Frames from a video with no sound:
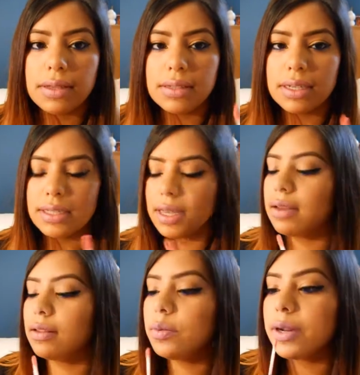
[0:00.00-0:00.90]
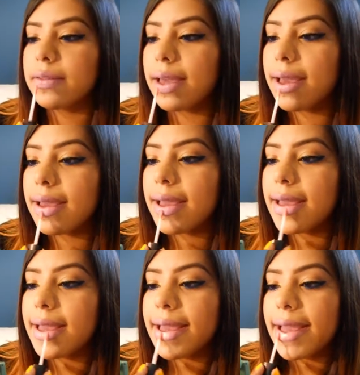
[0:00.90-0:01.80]
I'm going to take a little bit of that
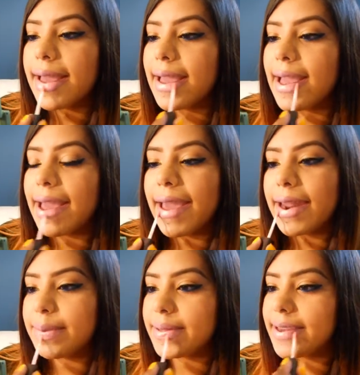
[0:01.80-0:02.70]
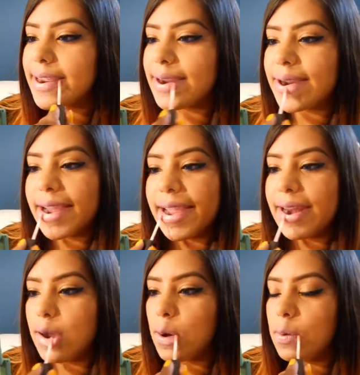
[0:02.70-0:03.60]
and apply it
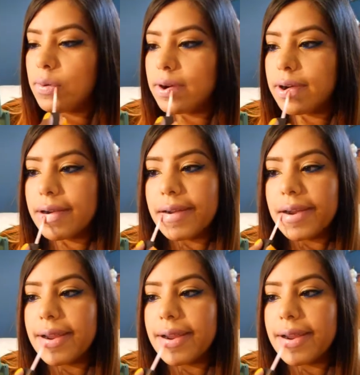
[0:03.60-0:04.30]
right over